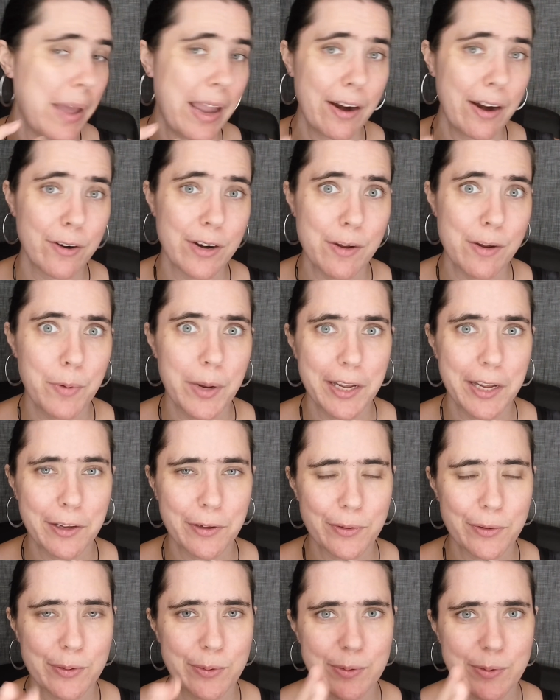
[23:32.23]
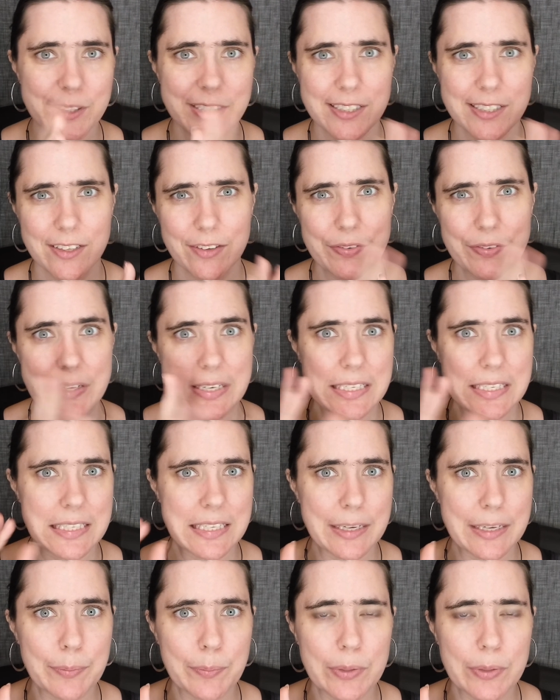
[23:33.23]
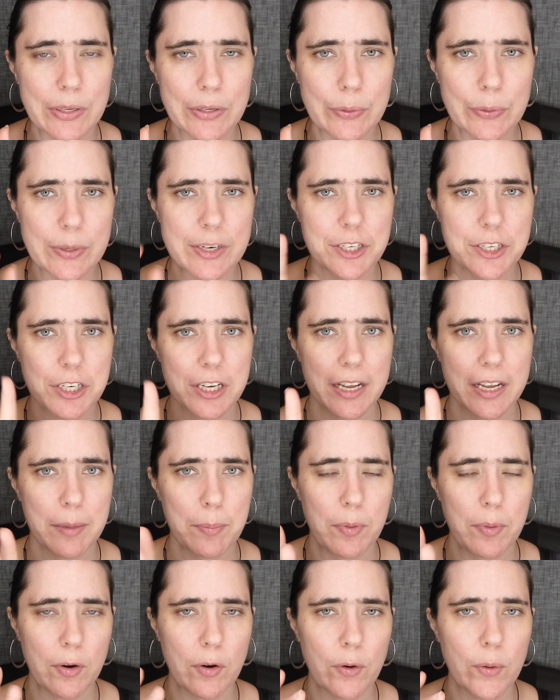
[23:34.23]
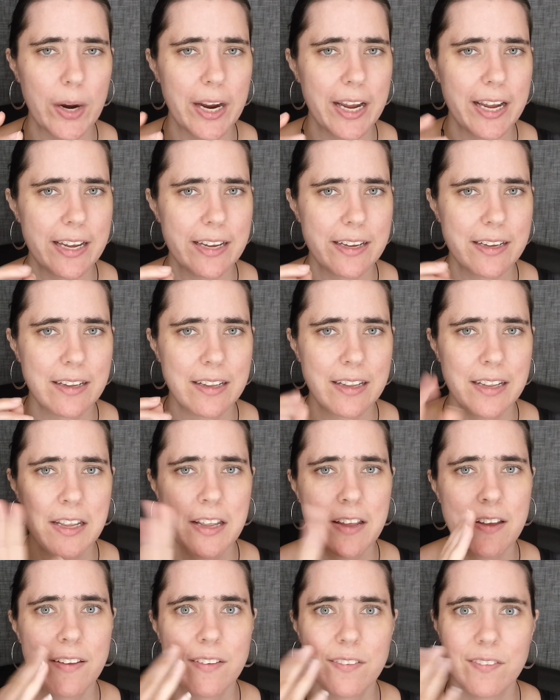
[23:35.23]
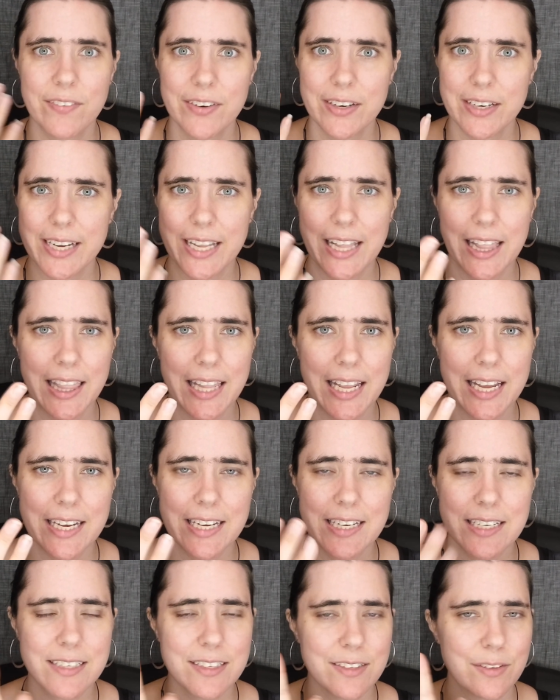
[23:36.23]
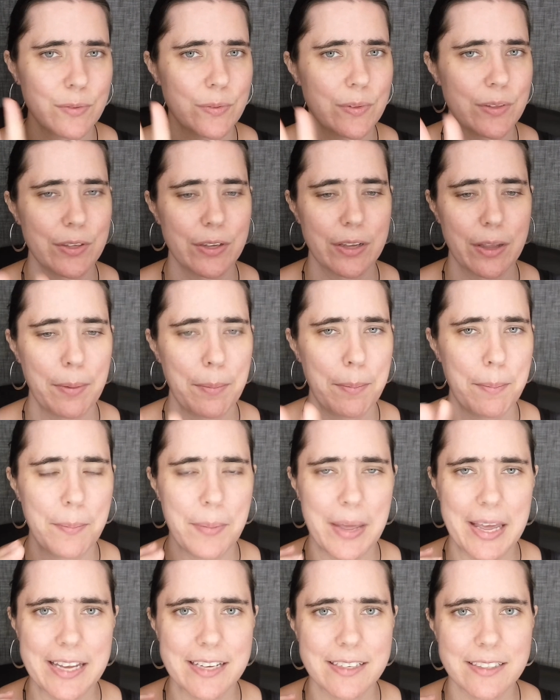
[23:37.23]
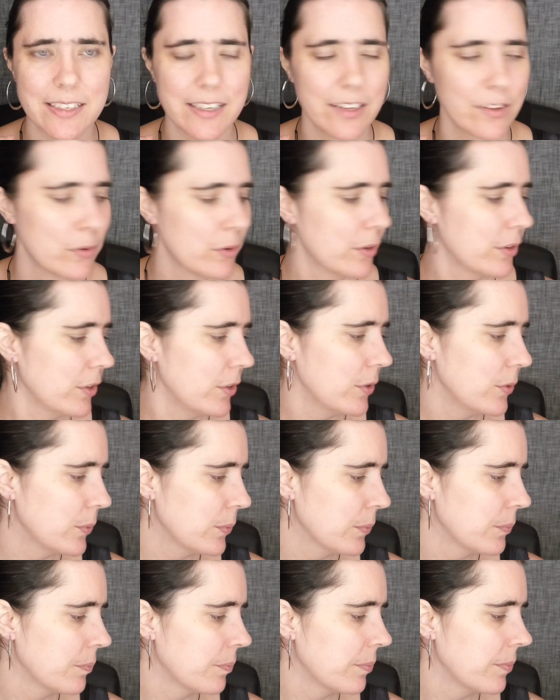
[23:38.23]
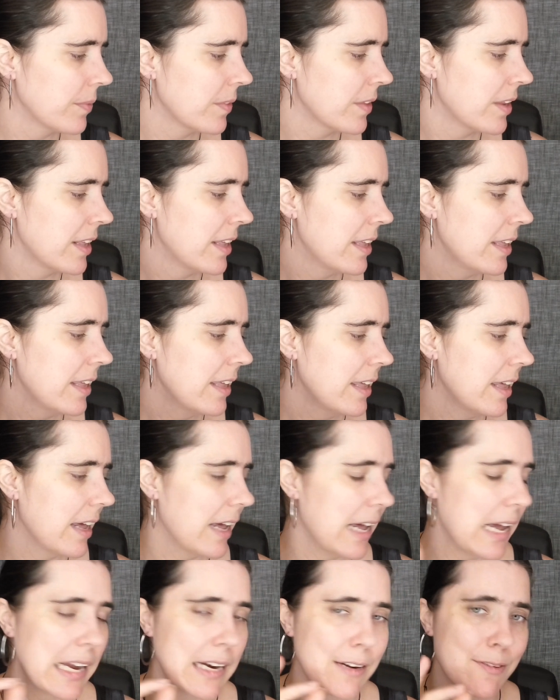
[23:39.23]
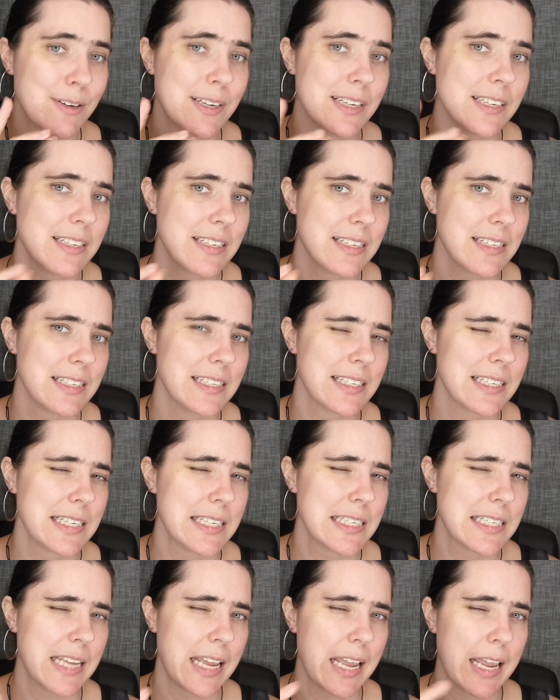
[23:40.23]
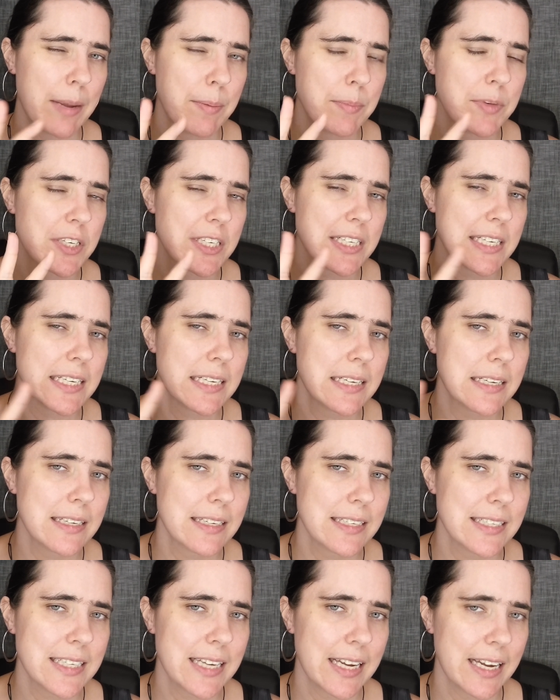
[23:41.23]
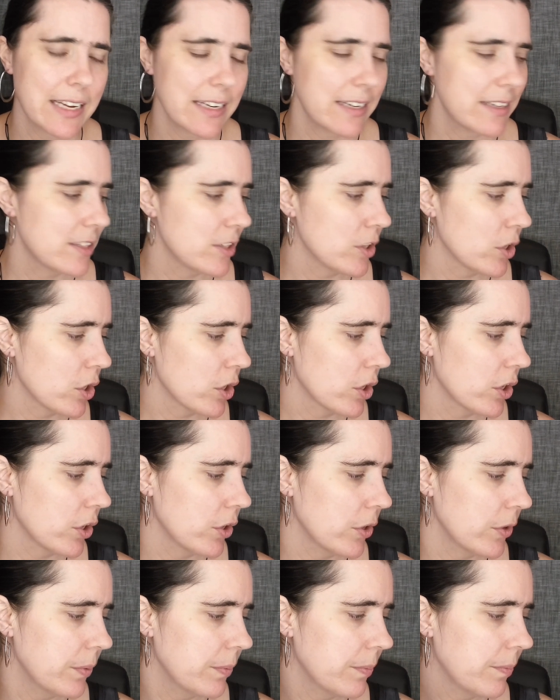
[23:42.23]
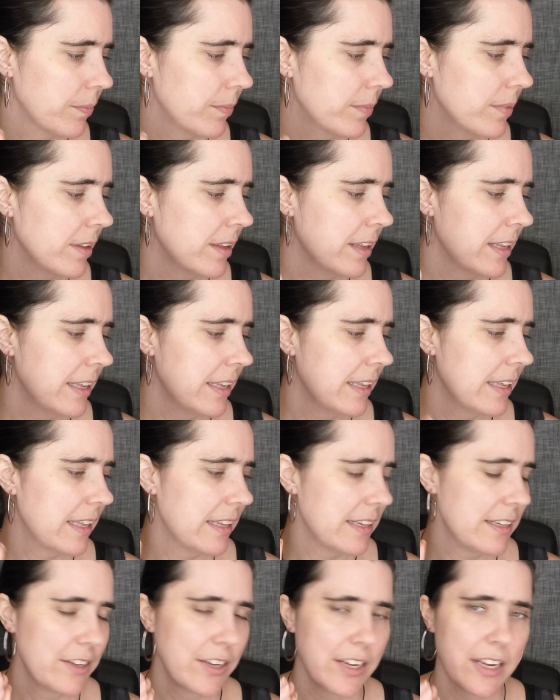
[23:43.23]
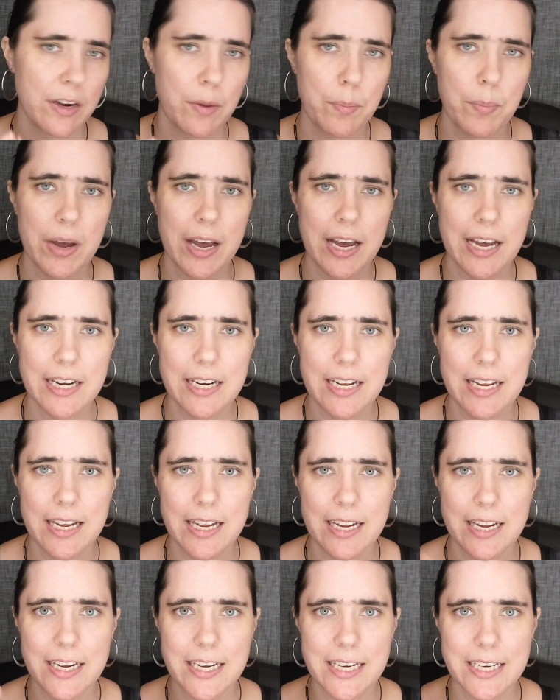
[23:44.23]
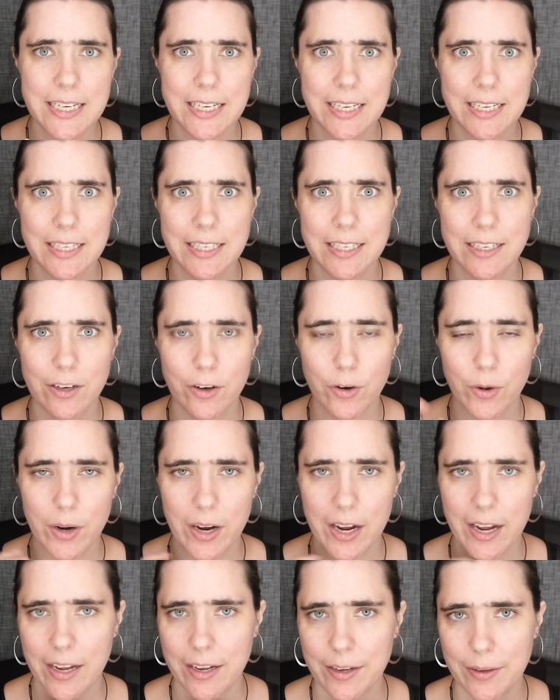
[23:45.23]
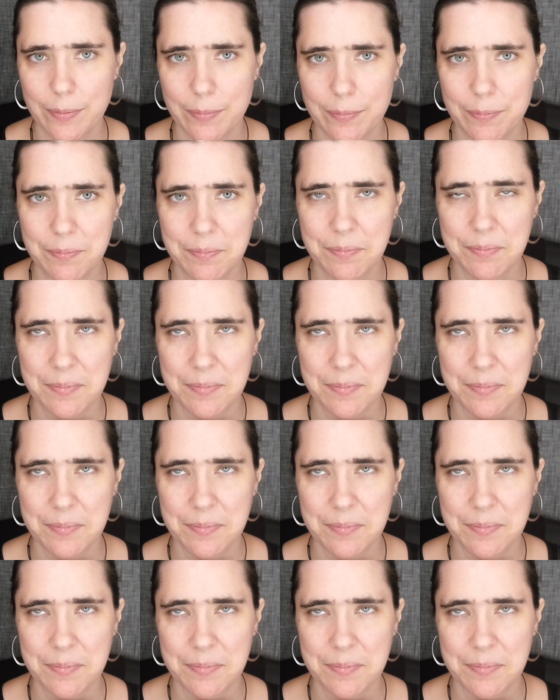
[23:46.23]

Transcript: Periwinkle, which is obviously a bluish type gray, very light, would look amazing on you. Iris is the same, just a tad darker. And you get a putty and a gray.